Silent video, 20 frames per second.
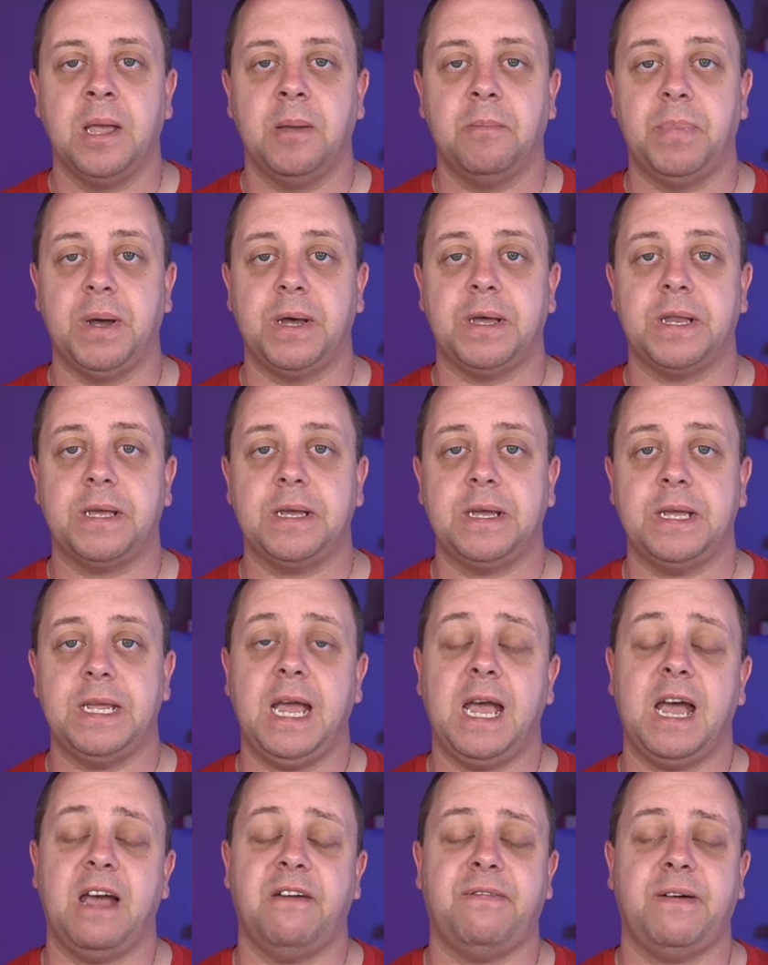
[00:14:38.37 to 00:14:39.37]
But
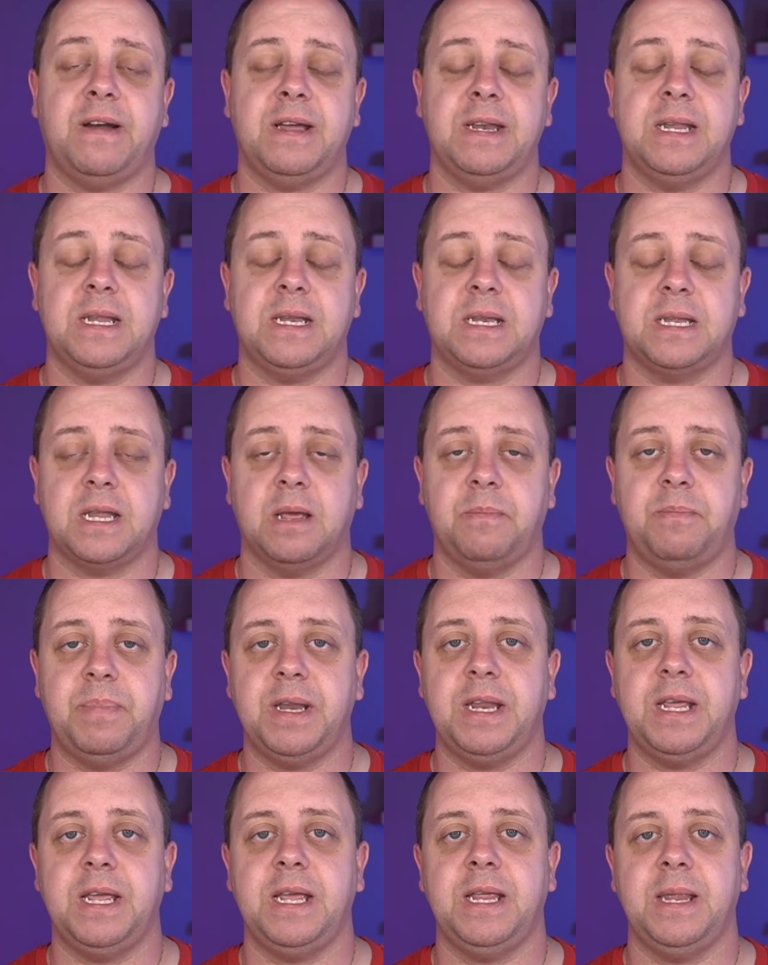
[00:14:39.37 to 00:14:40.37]
yeah, I find it a
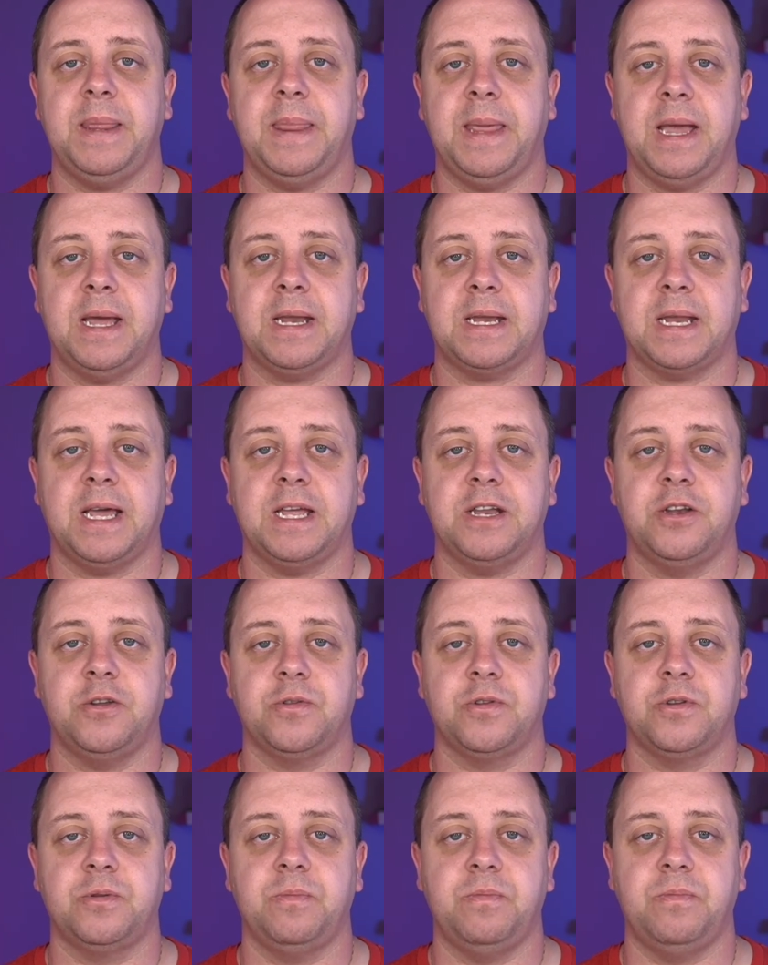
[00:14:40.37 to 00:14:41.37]
pity that I
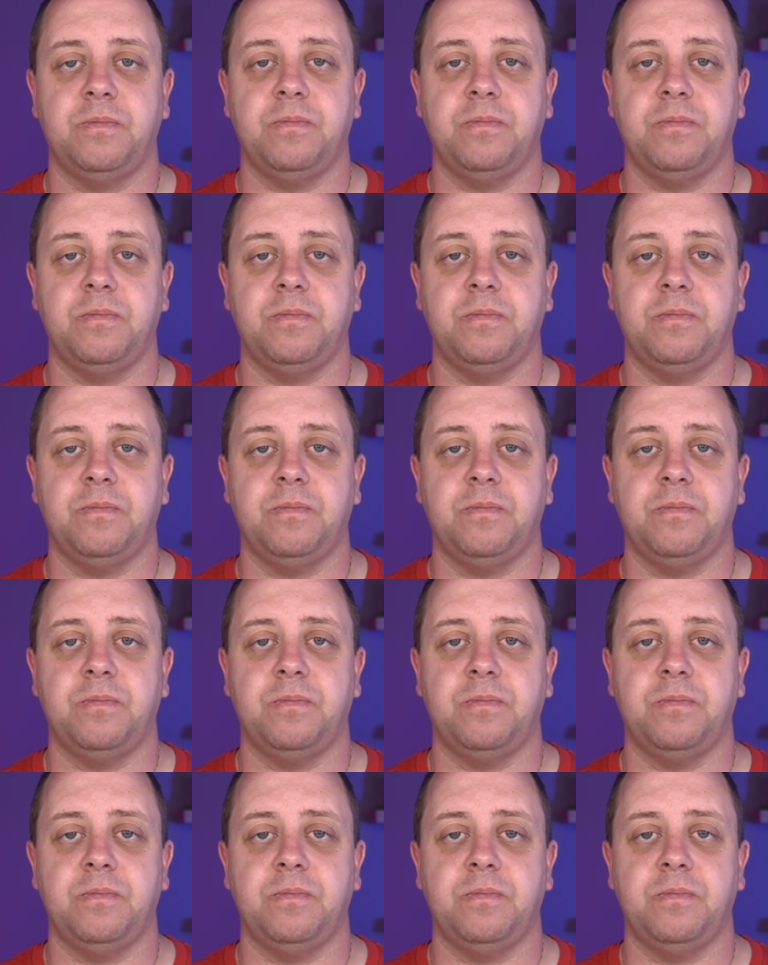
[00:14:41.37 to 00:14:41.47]
don't